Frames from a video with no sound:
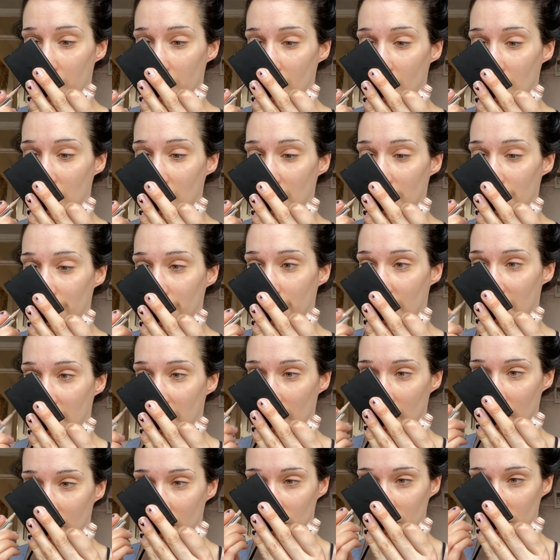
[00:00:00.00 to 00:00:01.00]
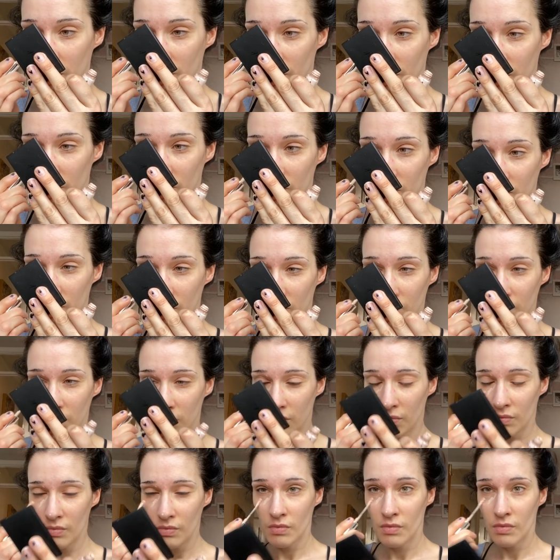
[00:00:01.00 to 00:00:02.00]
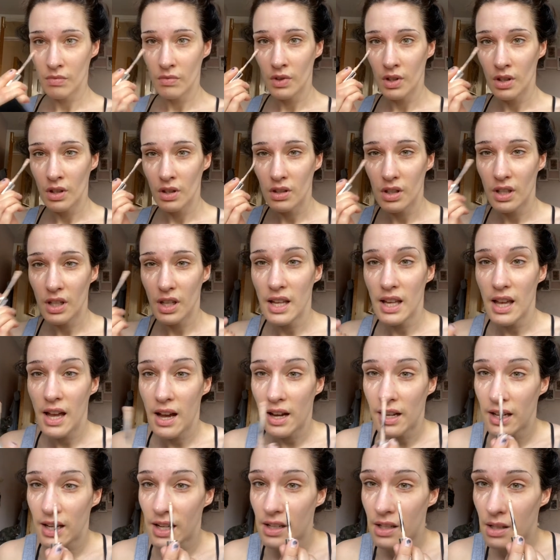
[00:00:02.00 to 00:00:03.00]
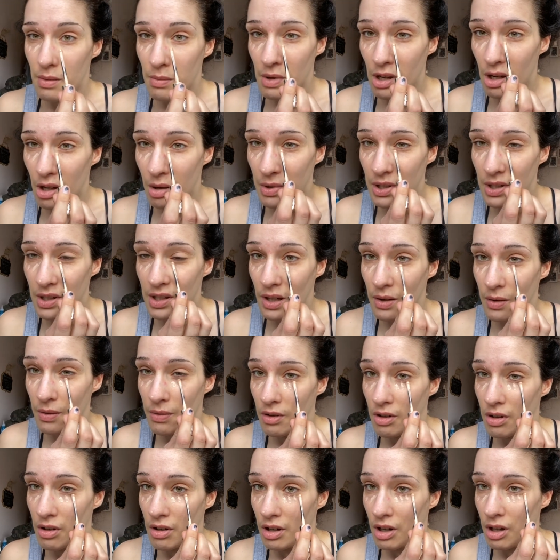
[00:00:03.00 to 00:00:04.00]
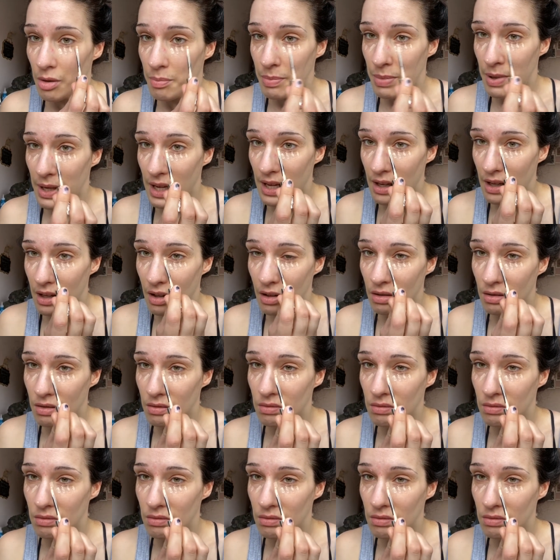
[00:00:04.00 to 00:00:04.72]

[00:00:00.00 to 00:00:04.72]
are you laughing at? So yeah, I need to make myself look a bit...